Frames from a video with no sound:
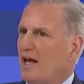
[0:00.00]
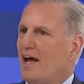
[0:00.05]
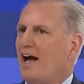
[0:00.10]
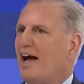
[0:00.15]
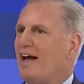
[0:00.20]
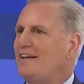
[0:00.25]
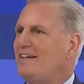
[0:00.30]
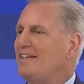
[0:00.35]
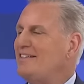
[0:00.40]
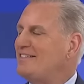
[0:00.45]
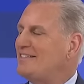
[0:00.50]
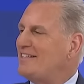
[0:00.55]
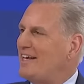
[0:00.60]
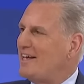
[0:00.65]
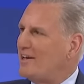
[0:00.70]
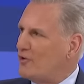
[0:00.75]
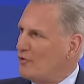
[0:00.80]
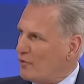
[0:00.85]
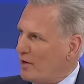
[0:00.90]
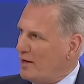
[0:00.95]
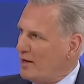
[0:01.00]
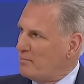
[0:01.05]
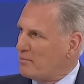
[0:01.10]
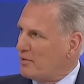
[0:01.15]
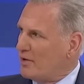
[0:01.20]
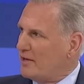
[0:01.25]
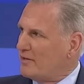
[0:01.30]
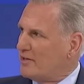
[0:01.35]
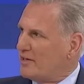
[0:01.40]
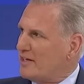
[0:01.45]
I didn't say a great
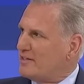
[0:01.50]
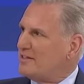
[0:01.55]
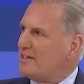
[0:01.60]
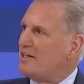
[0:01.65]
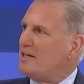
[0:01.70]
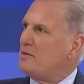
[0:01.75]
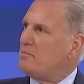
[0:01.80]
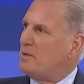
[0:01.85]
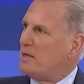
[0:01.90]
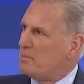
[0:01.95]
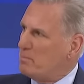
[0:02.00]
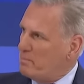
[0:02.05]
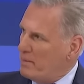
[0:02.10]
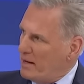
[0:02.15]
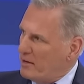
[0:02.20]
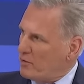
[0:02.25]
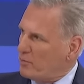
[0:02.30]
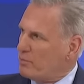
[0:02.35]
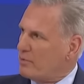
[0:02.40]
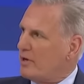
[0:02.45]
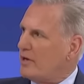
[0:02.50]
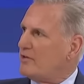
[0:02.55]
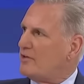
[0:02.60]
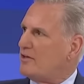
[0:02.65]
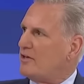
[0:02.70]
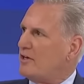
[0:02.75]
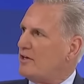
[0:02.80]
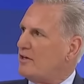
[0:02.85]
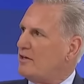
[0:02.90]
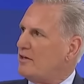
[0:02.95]
president. I said he'd be a better
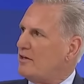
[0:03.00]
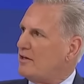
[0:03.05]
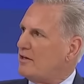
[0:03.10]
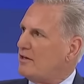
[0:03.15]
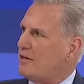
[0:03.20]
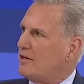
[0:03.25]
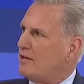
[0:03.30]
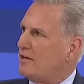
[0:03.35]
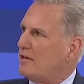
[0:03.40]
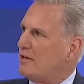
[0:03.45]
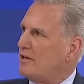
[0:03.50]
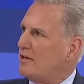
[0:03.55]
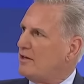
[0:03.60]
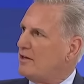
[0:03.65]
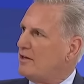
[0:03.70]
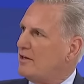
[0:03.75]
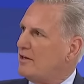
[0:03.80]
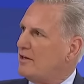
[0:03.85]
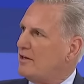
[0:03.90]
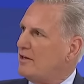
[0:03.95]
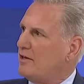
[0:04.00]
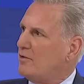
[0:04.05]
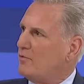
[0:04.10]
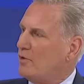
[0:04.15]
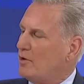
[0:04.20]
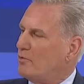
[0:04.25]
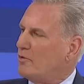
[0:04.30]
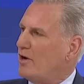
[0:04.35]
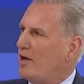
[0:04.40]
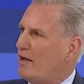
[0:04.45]
president than
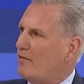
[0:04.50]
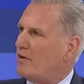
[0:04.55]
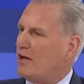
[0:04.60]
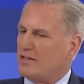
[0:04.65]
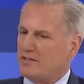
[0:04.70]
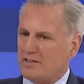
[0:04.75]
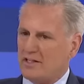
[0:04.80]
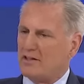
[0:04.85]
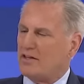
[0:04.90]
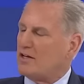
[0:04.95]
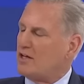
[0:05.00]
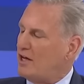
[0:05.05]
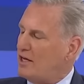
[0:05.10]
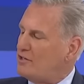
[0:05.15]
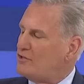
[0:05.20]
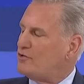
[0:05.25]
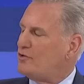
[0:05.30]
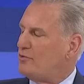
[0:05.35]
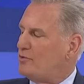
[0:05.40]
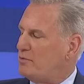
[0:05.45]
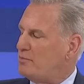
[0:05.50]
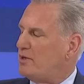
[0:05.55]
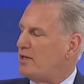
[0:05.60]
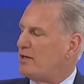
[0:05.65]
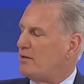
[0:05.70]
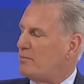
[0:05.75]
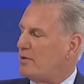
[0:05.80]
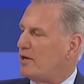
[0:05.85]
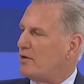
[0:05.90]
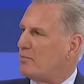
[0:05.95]
what we're having. I said the country would be in
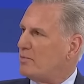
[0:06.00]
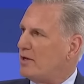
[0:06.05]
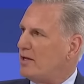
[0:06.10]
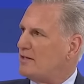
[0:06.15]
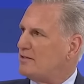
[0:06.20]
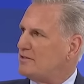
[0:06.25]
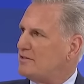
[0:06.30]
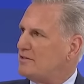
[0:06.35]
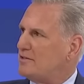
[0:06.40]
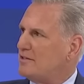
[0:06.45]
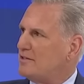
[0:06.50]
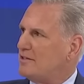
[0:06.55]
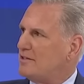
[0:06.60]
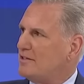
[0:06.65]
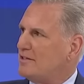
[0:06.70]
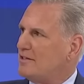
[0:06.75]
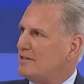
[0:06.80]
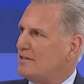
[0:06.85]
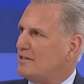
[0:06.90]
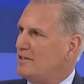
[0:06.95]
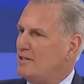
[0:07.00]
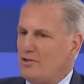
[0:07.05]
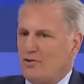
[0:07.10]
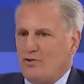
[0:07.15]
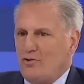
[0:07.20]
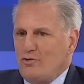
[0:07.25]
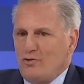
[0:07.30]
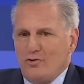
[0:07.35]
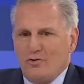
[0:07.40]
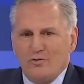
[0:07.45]
a better place.
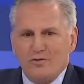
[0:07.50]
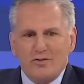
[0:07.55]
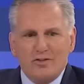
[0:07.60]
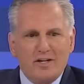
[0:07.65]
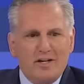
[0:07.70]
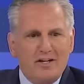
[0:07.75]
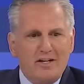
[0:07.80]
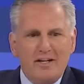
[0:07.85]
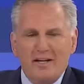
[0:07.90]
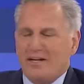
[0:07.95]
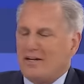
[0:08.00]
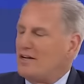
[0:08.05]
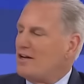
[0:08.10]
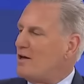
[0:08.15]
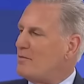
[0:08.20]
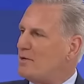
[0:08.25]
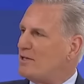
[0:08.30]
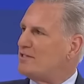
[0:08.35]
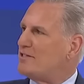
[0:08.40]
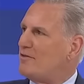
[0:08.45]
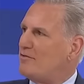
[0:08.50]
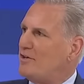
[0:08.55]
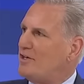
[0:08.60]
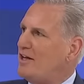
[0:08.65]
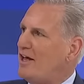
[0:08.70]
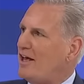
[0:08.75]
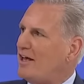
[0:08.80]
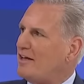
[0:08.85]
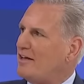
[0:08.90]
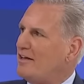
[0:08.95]
You study economics every
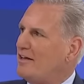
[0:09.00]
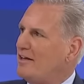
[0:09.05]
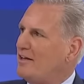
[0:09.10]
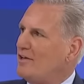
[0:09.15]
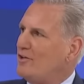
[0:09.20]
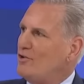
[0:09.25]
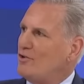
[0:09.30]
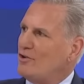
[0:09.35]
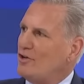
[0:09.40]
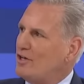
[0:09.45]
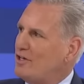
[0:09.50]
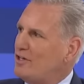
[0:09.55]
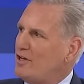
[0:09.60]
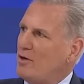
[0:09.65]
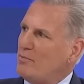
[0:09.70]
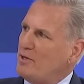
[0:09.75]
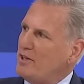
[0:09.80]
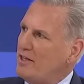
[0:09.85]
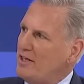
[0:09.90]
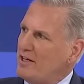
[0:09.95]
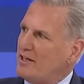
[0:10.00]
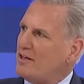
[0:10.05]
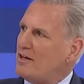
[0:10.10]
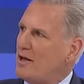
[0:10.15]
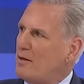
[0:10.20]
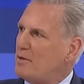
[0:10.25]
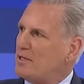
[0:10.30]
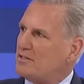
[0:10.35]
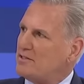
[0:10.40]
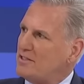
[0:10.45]
day. You're going to tell me the
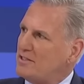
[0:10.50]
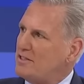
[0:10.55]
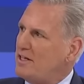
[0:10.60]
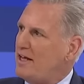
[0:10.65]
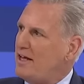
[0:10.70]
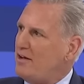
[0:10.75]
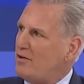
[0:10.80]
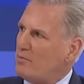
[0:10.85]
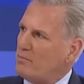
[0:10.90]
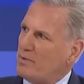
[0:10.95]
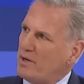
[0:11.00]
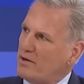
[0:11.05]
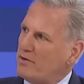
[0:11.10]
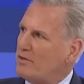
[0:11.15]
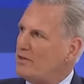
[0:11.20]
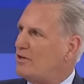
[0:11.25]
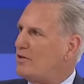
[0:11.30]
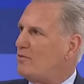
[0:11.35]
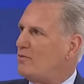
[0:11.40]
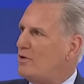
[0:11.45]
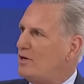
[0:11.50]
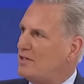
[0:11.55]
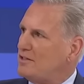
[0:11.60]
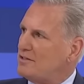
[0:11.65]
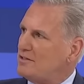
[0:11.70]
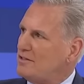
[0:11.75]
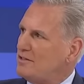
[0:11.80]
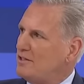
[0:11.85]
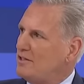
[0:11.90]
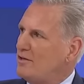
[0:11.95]
economics today are better than it
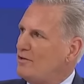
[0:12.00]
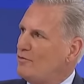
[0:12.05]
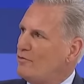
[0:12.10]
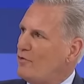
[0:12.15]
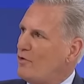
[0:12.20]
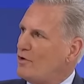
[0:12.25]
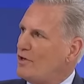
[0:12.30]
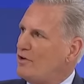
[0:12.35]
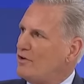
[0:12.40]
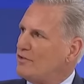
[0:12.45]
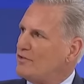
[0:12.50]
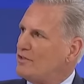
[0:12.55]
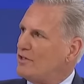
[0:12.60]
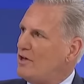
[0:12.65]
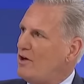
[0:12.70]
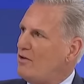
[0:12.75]
was 4 years ago?